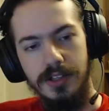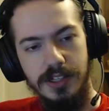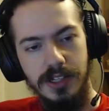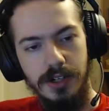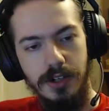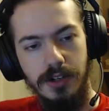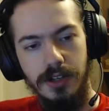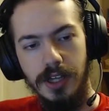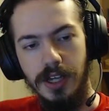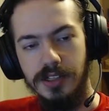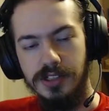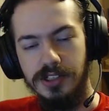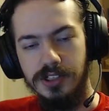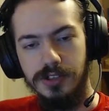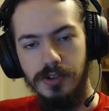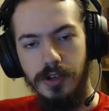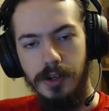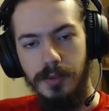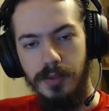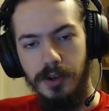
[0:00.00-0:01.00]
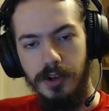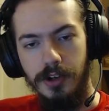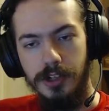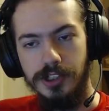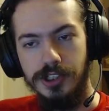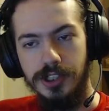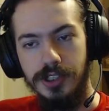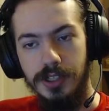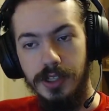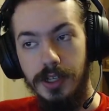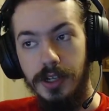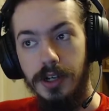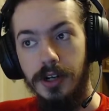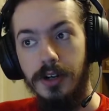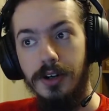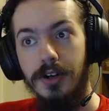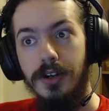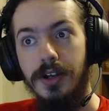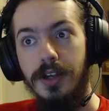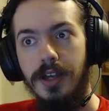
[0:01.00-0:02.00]
did all that story progression
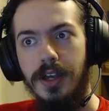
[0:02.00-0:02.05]
there,